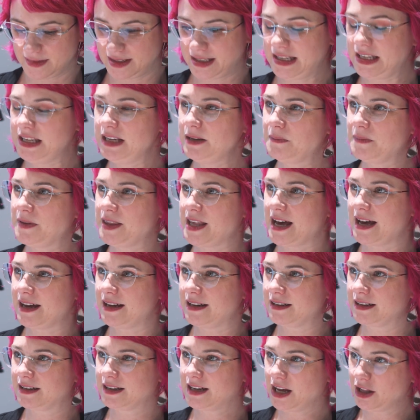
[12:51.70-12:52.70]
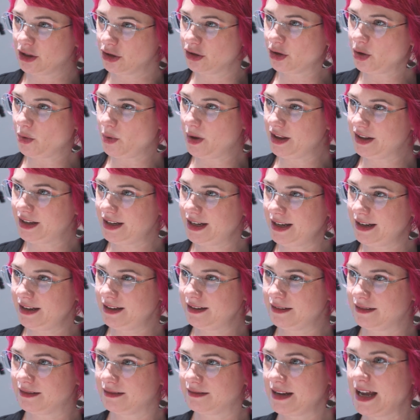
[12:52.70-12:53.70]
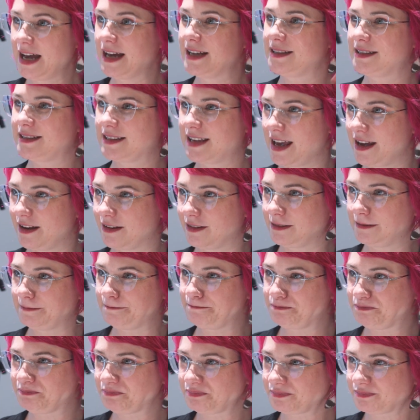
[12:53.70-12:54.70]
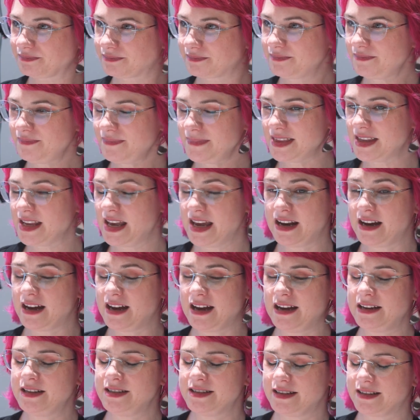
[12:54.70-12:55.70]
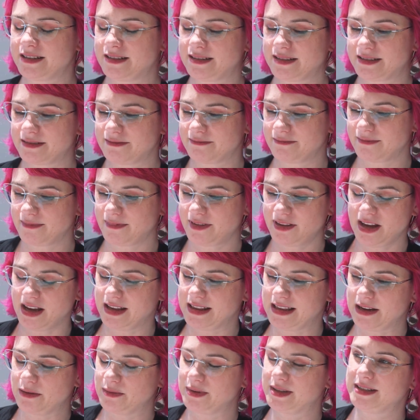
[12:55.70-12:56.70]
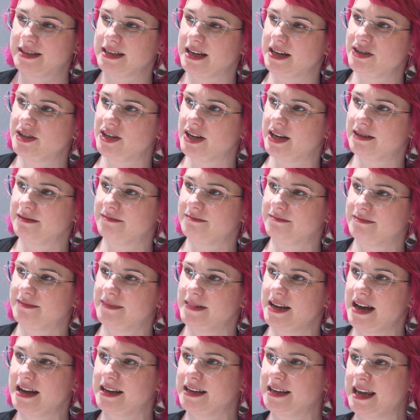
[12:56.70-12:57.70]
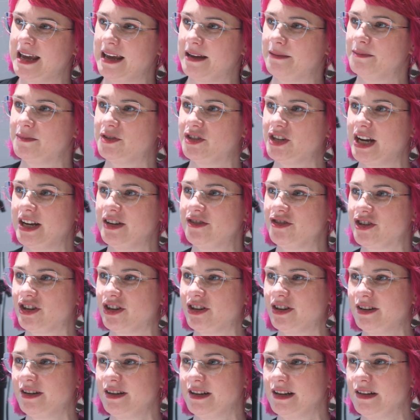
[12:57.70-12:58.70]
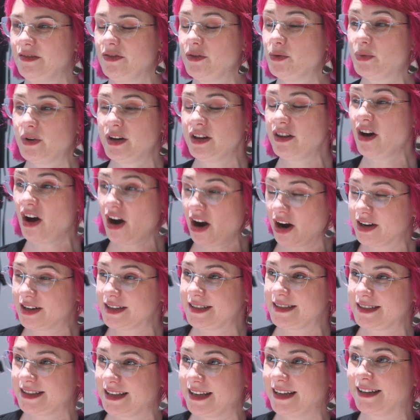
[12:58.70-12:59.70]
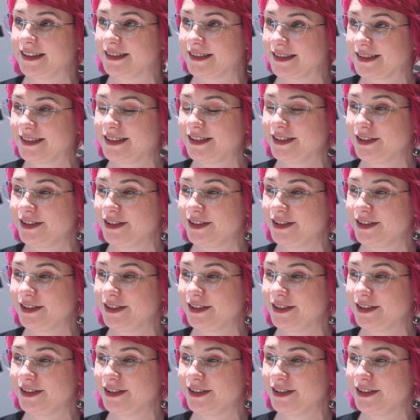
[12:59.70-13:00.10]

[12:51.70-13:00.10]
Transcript: keep that color quality at scale. Yeah. And I just thought that was such a game changer. One of the hardest things